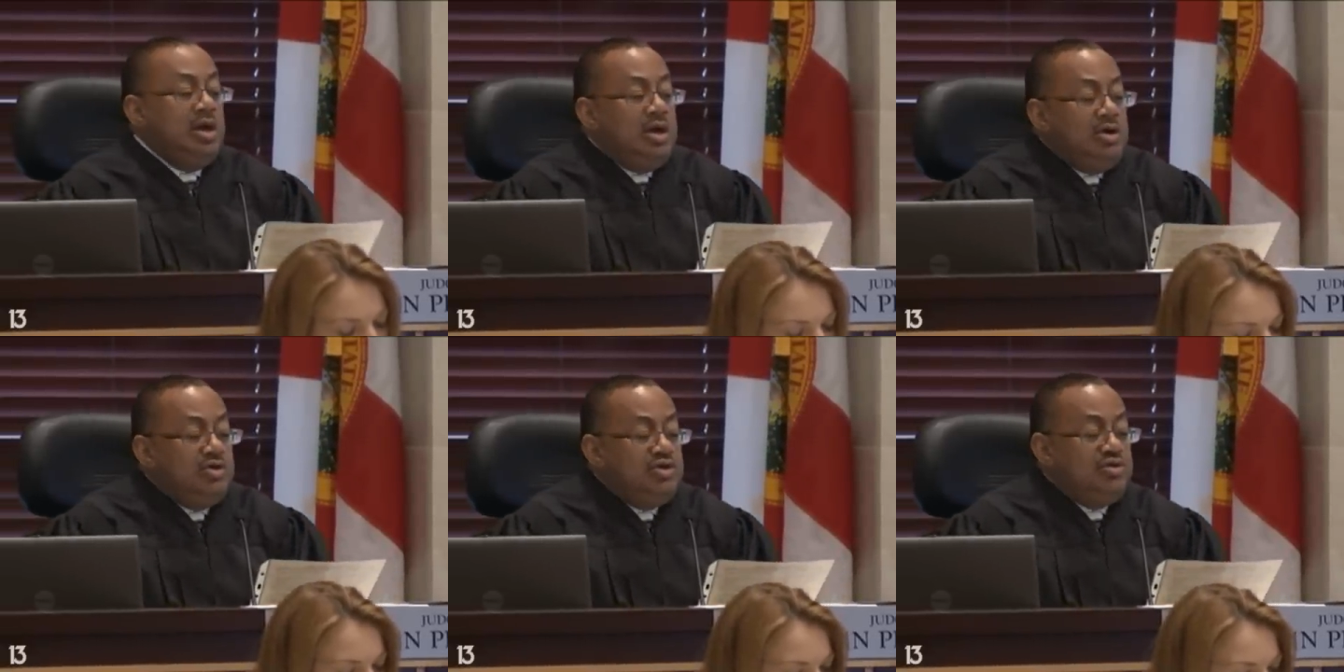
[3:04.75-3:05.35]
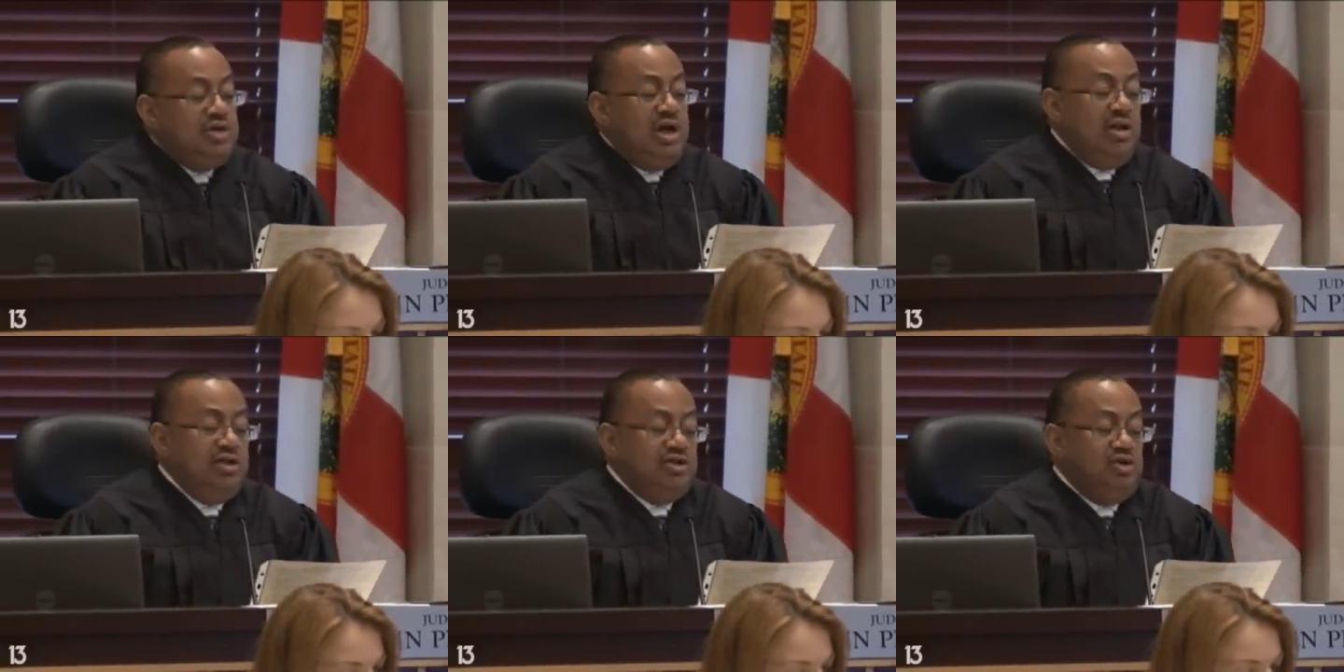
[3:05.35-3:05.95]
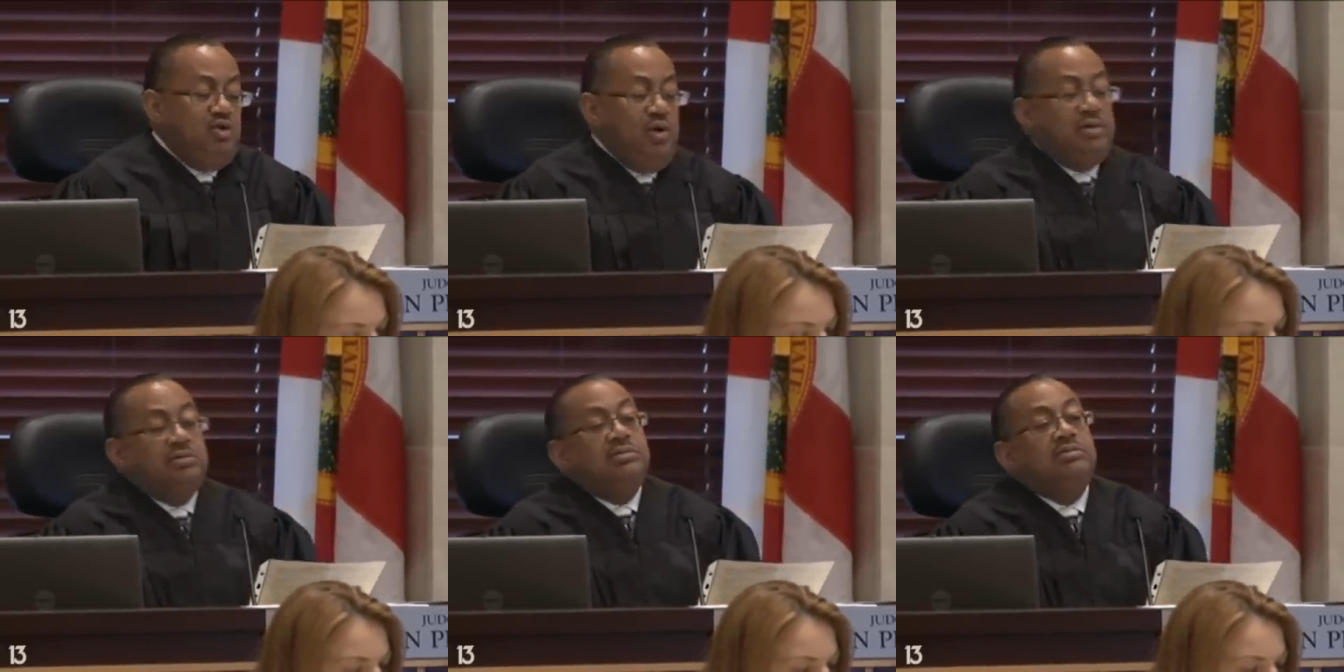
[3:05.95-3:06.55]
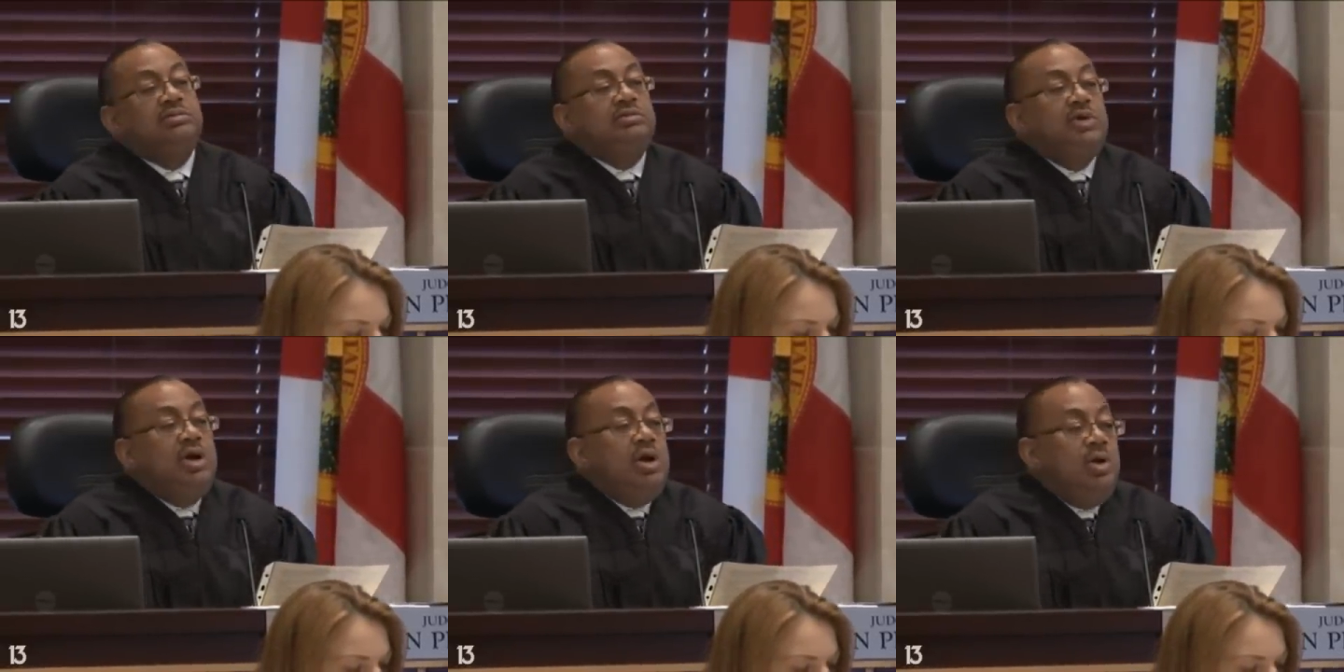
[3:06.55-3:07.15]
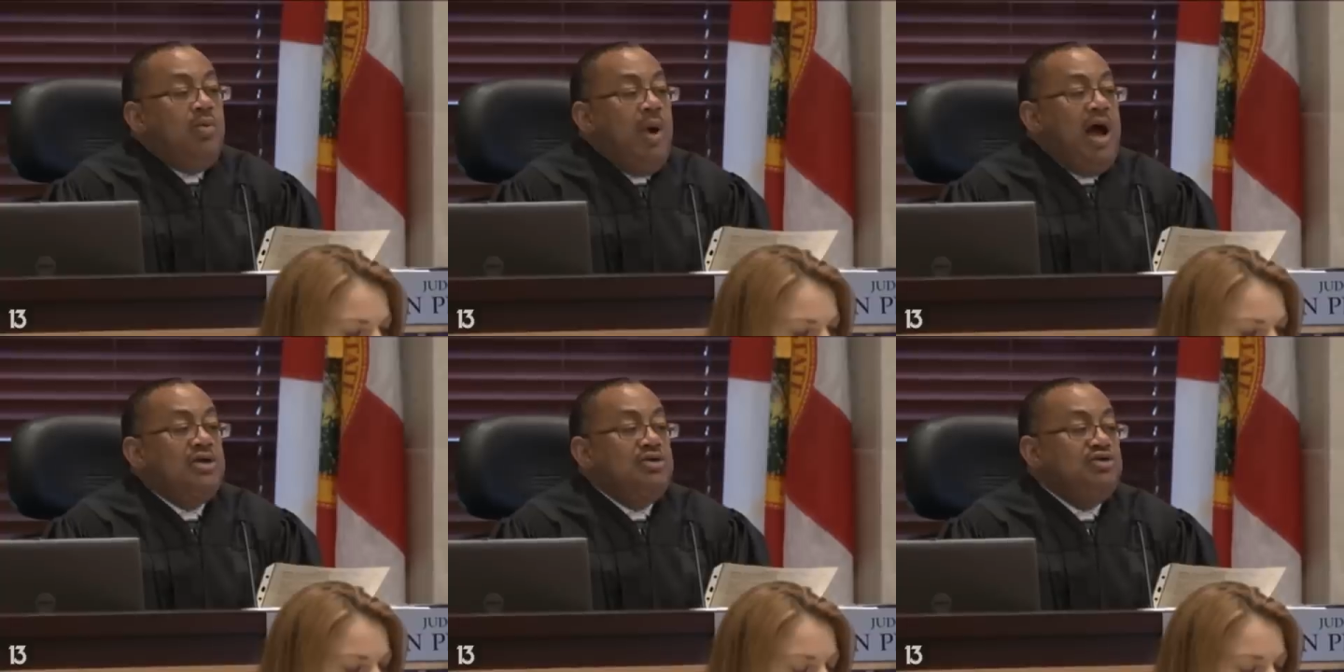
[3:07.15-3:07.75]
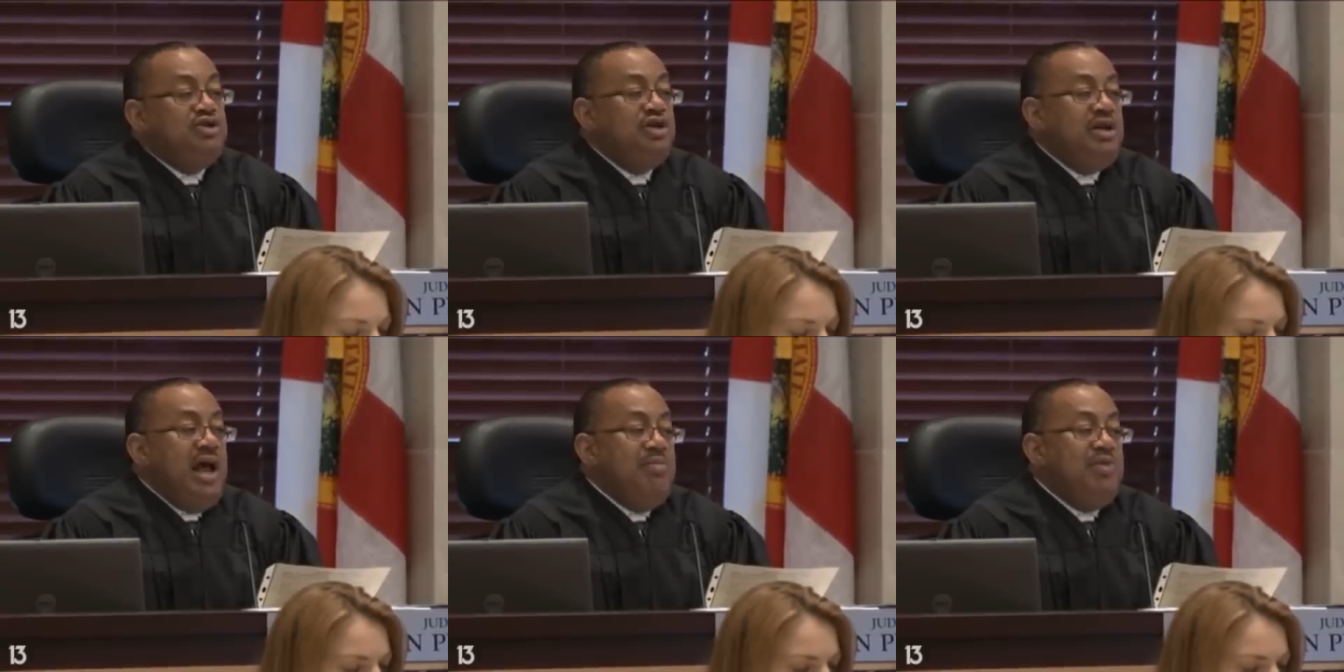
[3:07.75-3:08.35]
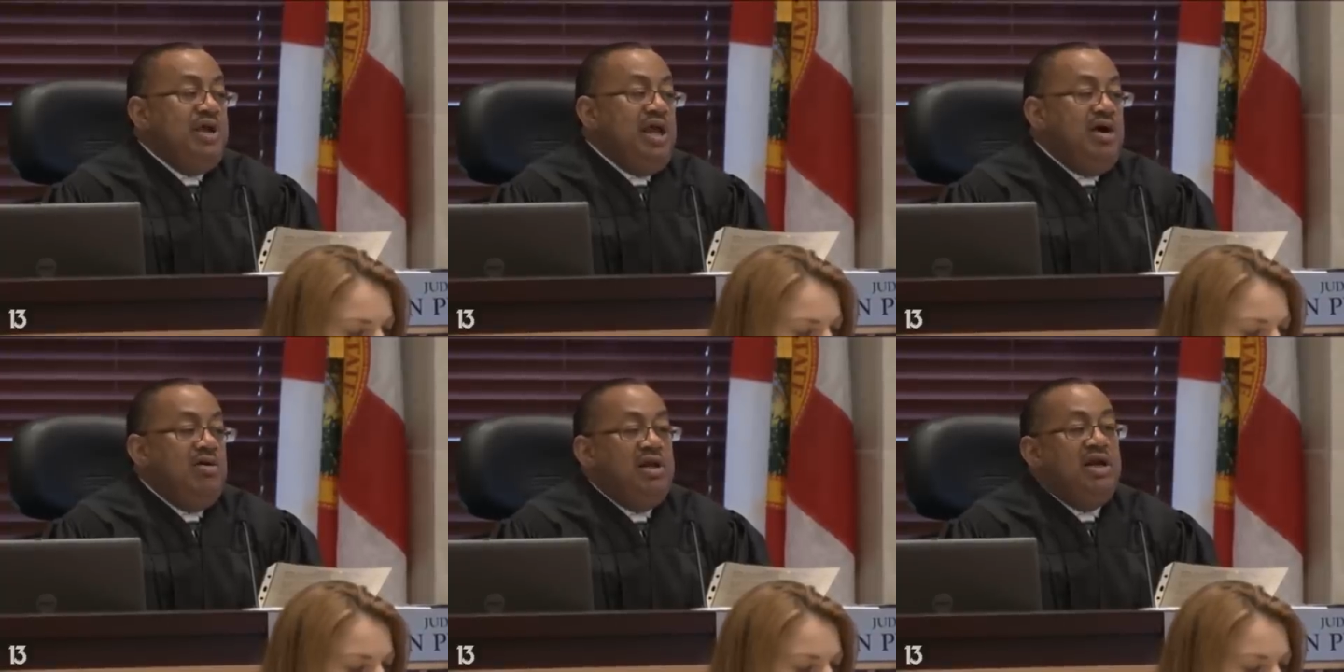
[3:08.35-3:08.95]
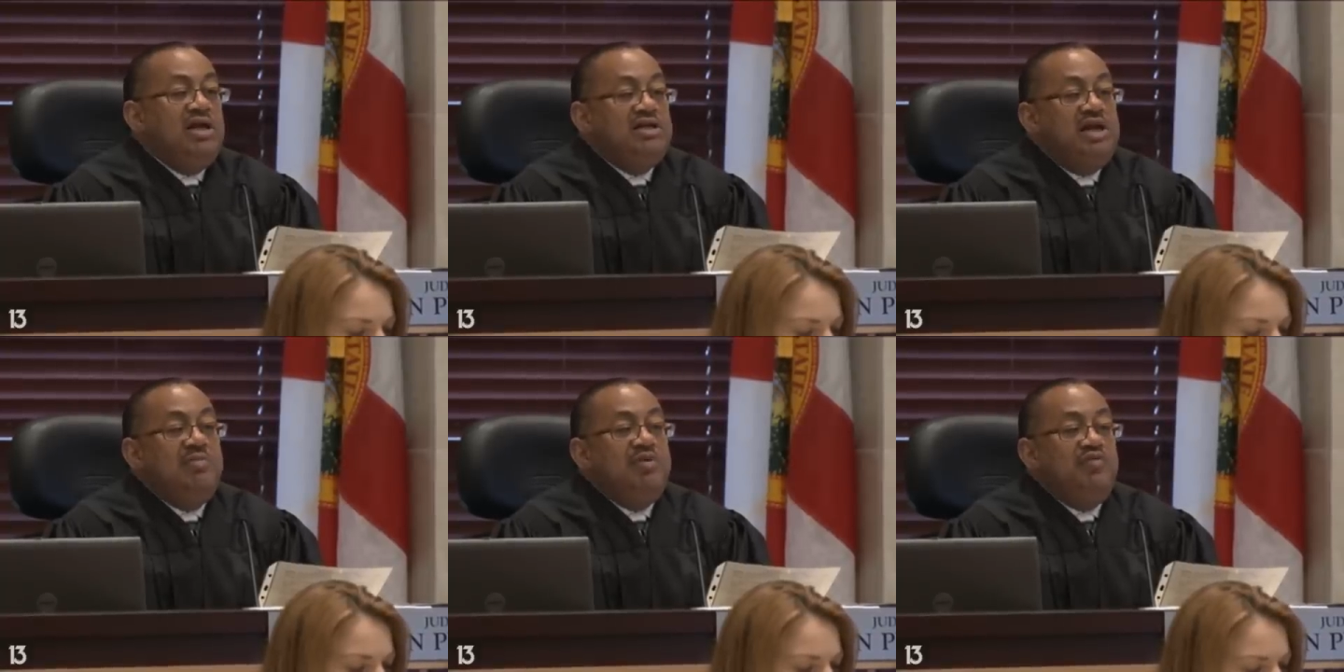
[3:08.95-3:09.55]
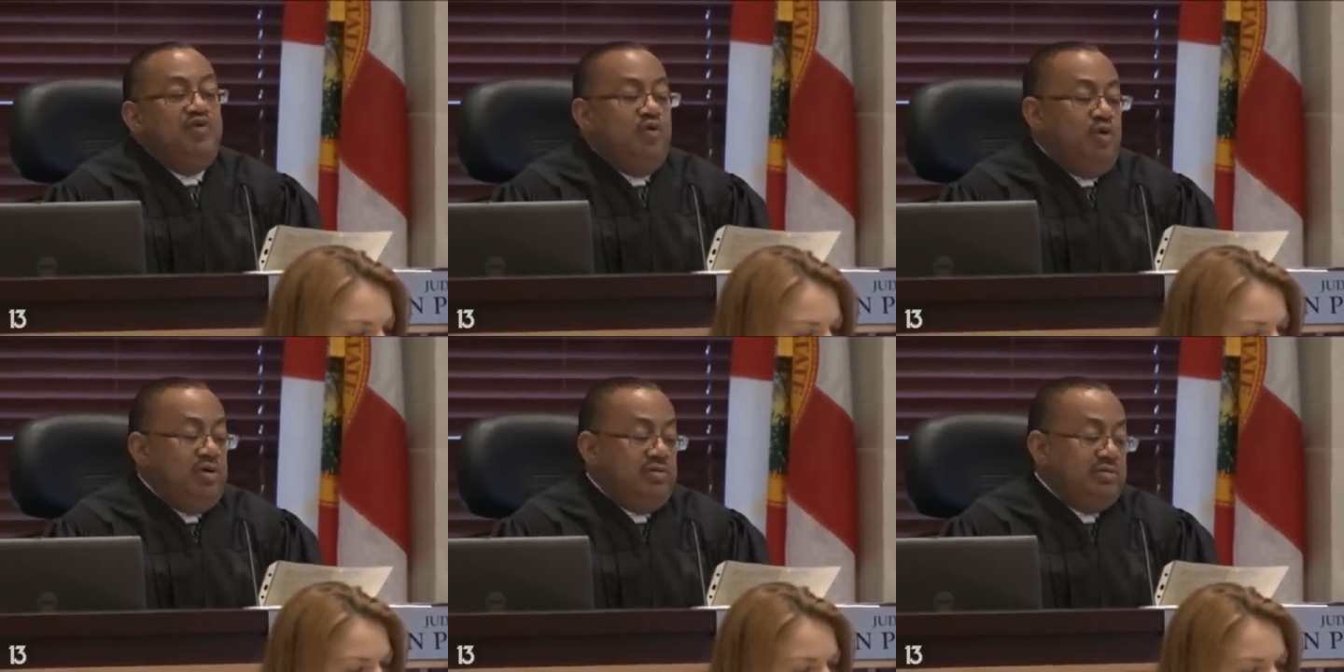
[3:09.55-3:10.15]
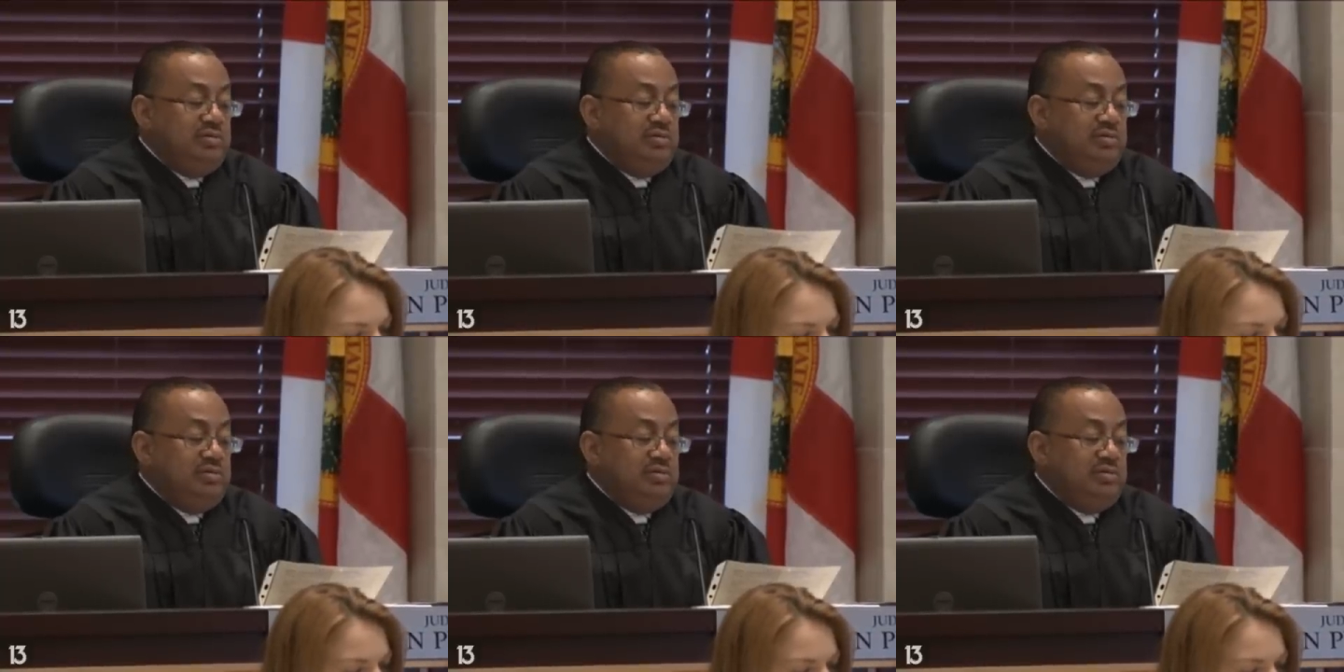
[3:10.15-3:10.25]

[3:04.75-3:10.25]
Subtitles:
could you tell this court why you should not be held in contempt of court